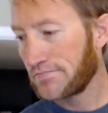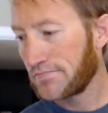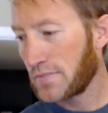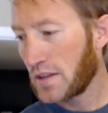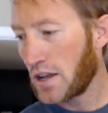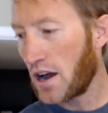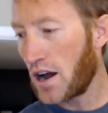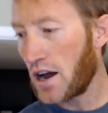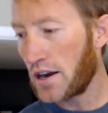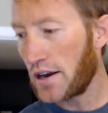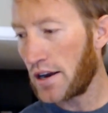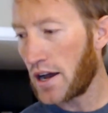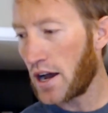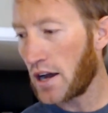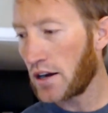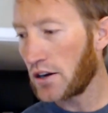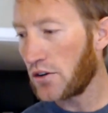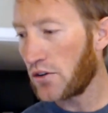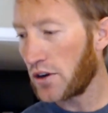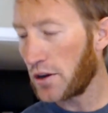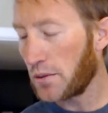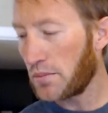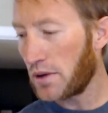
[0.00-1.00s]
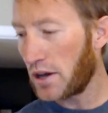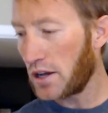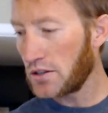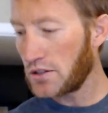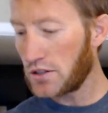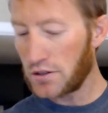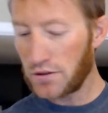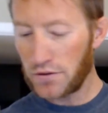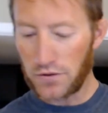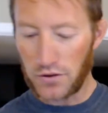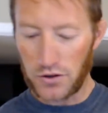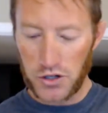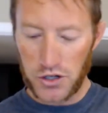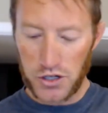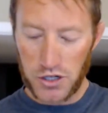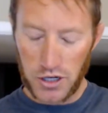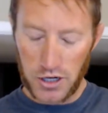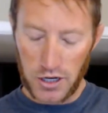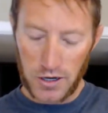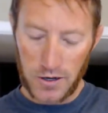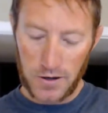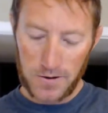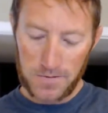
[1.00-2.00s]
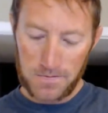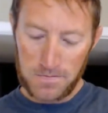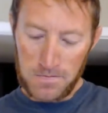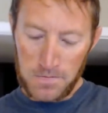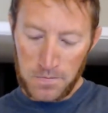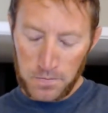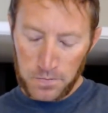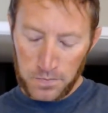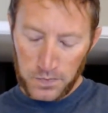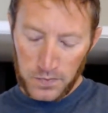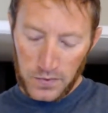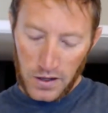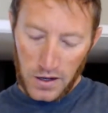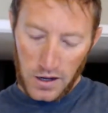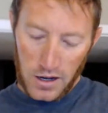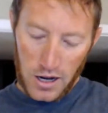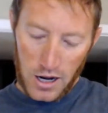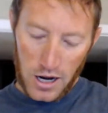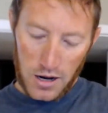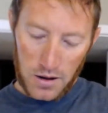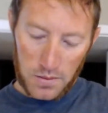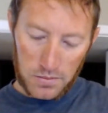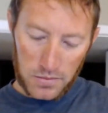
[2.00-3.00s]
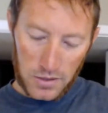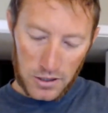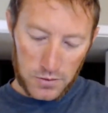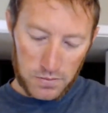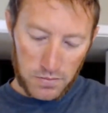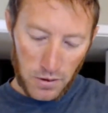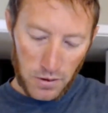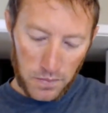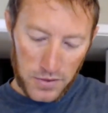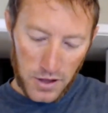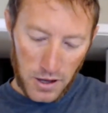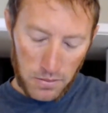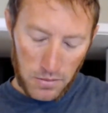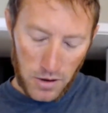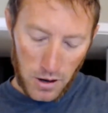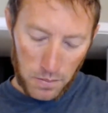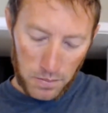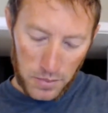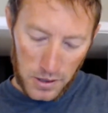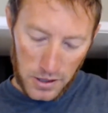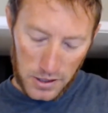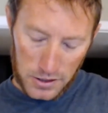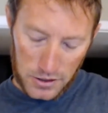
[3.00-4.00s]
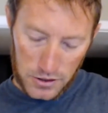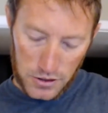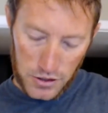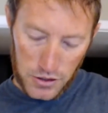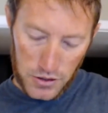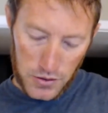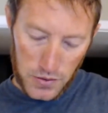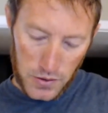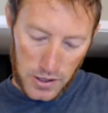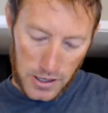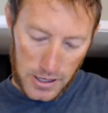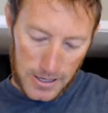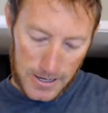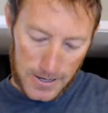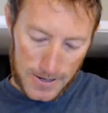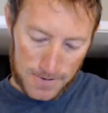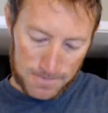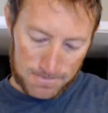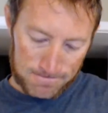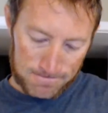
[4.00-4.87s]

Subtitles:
an ongoing basis for sure. Let's bump them up to